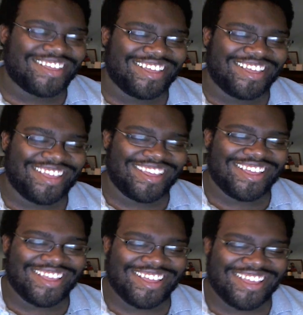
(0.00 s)

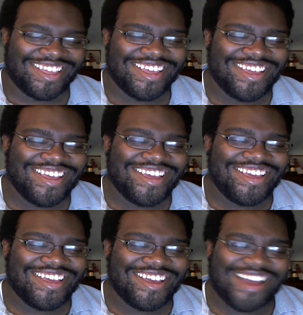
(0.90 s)
uh,
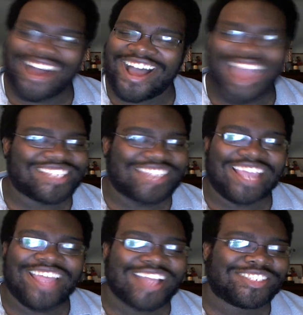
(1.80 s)
I
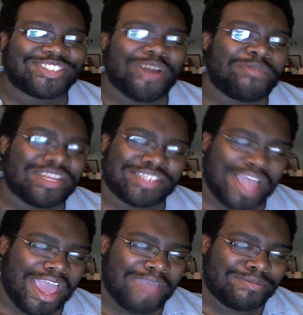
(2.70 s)
say that so many
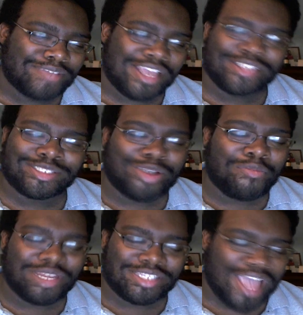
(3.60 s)
times, and so
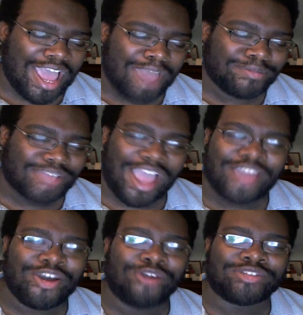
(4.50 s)
many times
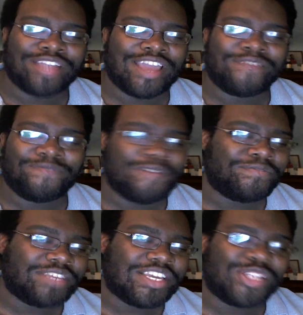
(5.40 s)
I go to like
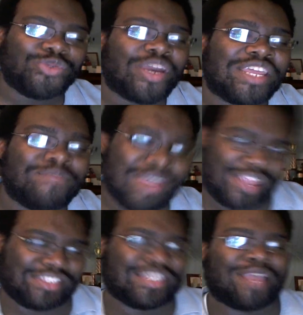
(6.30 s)
fifteen, twenty
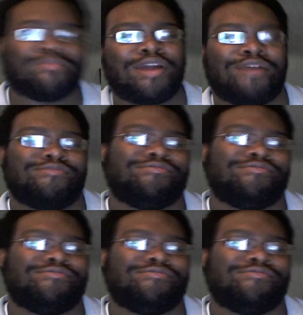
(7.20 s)
minutes. It's like, bro,